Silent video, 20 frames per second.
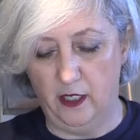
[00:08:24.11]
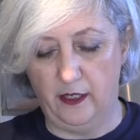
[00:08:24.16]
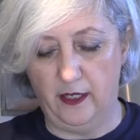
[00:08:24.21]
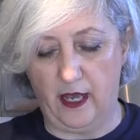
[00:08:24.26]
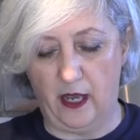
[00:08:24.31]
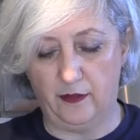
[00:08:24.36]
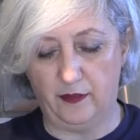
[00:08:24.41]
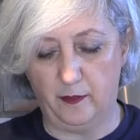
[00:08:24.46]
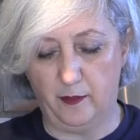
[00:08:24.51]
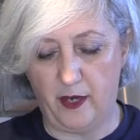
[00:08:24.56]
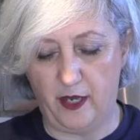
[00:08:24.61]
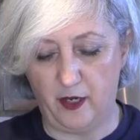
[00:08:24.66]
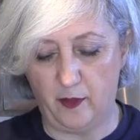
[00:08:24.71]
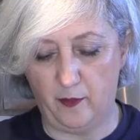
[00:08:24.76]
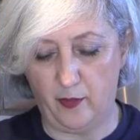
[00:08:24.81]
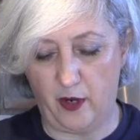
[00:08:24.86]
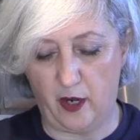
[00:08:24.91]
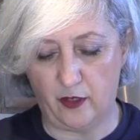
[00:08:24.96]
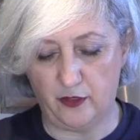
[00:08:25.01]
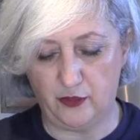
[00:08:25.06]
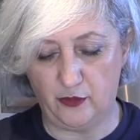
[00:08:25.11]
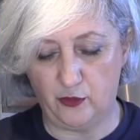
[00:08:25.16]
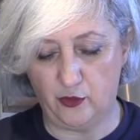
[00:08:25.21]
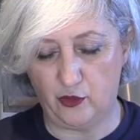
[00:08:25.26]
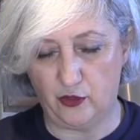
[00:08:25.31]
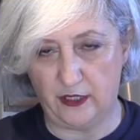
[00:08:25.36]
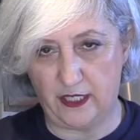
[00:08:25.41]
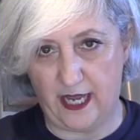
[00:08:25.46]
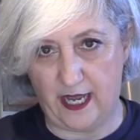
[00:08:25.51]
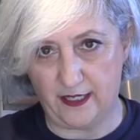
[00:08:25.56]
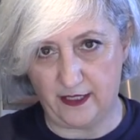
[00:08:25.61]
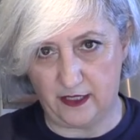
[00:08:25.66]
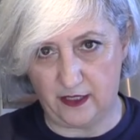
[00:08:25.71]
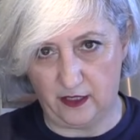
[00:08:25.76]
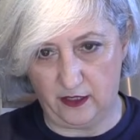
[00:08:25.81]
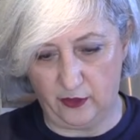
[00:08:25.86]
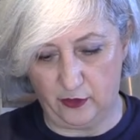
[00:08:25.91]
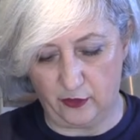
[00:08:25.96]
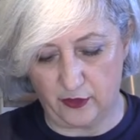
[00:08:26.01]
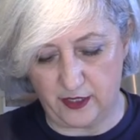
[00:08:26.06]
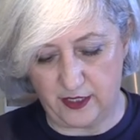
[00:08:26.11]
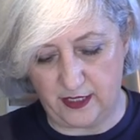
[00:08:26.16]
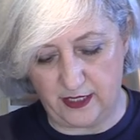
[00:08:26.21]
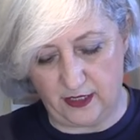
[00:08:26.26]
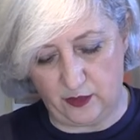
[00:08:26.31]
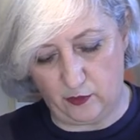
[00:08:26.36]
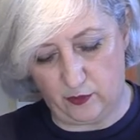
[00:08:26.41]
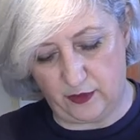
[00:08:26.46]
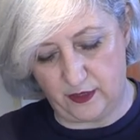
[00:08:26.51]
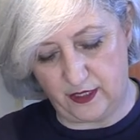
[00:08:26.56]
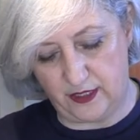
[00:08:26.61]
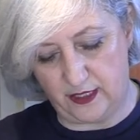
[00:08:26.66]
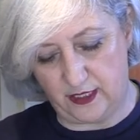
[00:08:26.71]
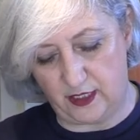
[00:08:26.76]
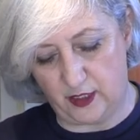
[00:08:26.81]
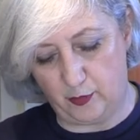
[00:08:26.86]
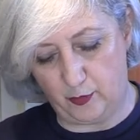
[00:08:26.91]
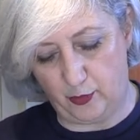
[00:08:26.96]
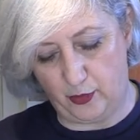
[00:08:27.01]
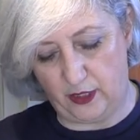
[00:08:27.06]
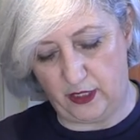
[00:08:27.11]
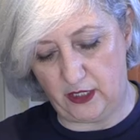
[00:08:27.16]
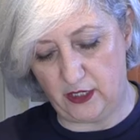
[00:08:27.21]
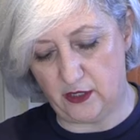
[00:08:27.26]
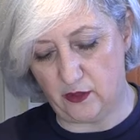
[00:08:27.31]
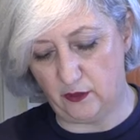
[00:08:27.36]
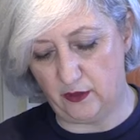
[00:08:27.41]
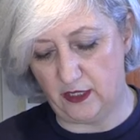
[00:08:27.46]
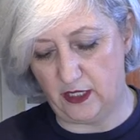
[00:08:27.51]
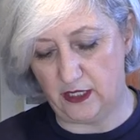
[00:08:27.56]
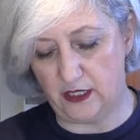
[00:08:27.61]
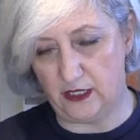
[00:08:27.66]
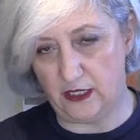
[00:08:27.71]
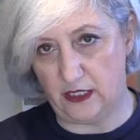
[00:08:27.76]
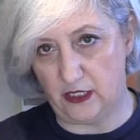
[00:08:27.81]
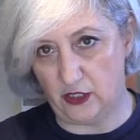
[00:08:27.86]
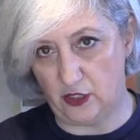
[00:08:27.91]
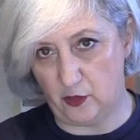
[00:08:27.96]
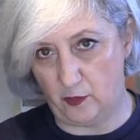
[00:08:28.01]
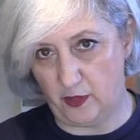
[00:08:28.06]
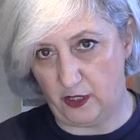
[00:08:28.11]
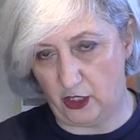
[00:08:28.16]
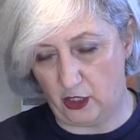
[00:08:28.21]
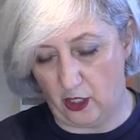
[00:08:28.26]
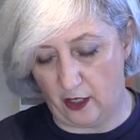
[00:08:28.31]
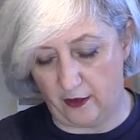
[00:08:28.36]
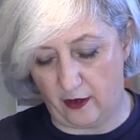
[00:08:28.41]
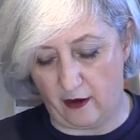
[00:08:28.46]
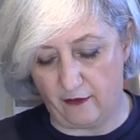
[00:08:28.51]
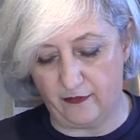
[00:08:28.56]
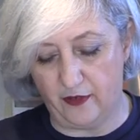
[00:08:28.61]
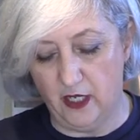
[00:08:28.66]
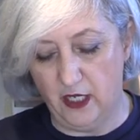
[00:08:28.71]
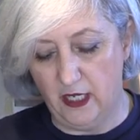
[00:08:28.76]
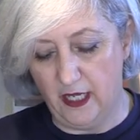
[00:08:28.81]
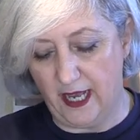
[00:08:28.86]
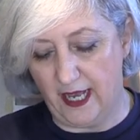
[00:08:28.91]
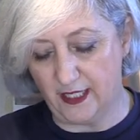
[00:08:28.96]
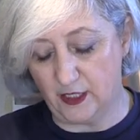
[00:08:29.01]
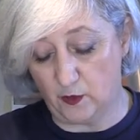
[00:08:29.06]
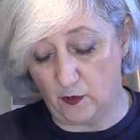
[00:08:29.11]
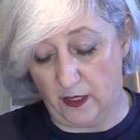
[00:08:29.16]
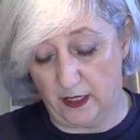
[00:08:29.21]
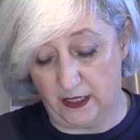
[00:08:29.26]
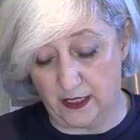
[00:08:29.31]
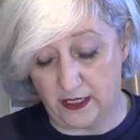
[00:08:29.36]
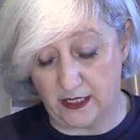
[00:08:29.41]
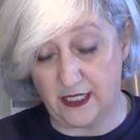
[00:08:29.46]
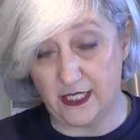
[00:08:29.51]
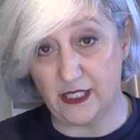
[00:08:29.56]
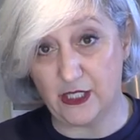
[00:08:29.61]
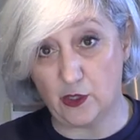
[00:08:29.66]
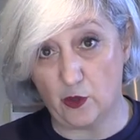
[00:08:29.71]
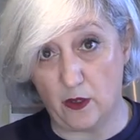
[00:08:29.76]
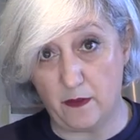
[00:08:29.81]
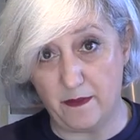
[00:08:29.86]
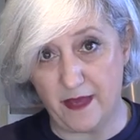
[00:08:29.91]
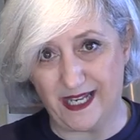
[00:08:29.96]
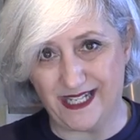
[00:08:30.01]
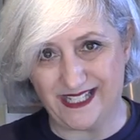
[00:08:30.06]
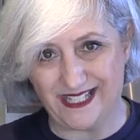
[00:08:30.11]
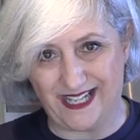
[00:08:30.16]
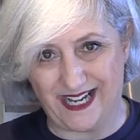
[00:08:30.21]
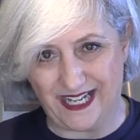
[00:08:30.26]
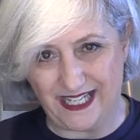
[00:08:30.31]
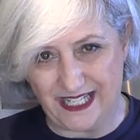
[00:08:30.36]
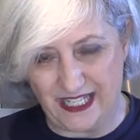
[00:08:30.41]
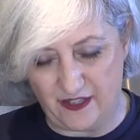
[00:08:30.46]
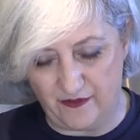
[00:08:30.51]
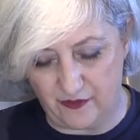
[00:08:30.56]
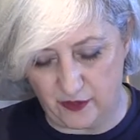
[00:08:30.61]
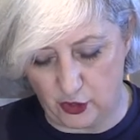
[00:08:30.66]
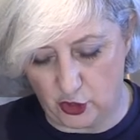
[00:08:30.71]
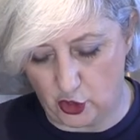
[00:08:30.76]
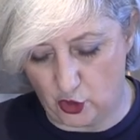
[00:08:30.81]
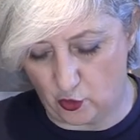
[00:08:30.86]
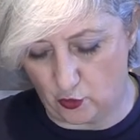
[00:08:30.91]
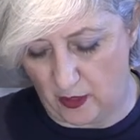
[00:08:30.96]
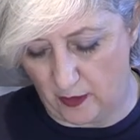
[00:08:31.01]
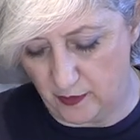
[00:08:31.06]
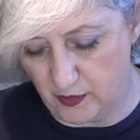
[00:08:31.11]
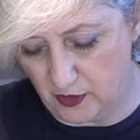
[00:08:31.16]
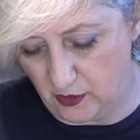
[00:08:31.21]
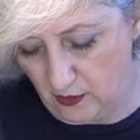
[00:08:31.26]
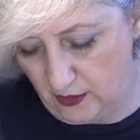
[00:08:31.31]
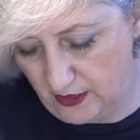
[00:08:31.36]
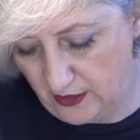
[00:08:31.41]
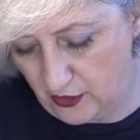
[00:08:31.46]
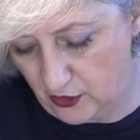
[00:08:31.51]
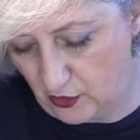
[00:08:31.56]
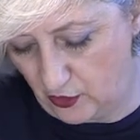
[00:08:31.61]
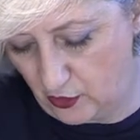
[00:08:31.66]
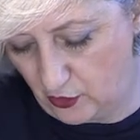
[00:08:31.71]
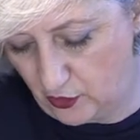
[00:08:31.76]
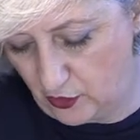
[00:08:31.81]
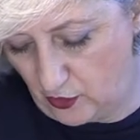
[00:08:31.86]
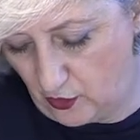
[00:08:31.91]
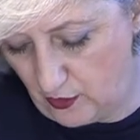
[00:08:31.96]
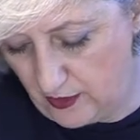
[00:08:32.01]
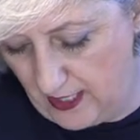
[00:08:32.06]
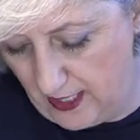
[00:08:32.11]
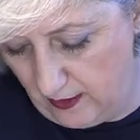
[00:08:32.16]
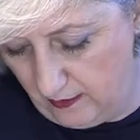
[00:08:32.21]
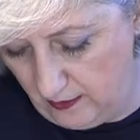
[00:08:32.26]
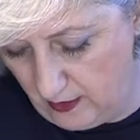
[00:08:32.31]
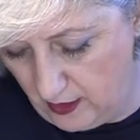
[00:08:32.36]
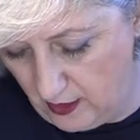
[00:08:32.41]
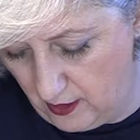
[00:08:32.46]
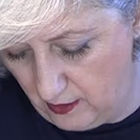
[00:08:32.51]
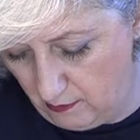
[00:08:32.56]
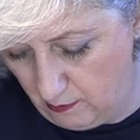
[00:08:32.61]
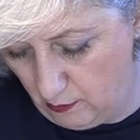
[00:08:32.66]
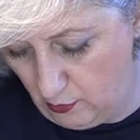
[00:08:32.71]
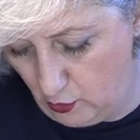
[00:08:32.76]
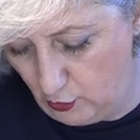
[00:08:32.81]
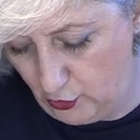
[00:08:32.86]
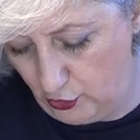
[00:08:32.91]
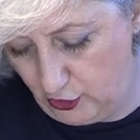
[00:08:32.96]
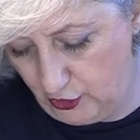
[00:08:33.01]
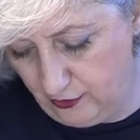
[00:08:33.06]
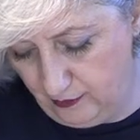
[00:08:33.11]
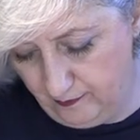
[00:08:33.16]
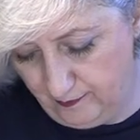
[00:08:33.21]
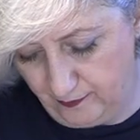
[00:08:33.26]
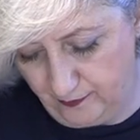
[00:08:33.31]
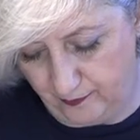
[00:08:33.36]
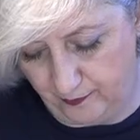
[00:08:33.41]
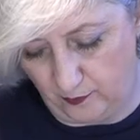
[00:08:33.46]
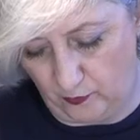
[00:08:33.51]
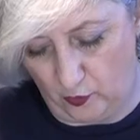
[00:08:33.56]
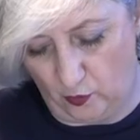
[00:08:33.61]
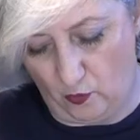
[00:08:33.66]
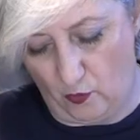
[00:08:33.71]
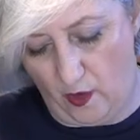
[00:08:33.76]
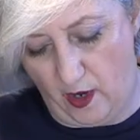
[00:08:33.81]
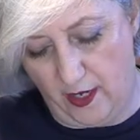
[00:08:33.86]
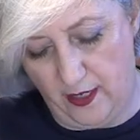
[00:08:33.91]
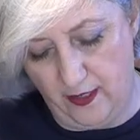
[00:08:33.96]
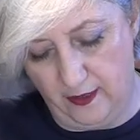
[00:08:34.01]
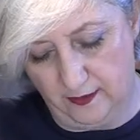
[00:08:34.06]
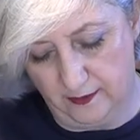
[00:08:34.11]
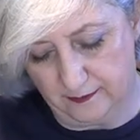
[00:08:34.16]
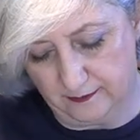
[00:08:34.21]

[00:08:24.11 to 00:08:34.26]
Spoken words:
Now, the bottom part usually has the little sit where it sits pretty, so this needs to be cut off as well as this, so it makes it an even strip. So let's just go down. Motion, 1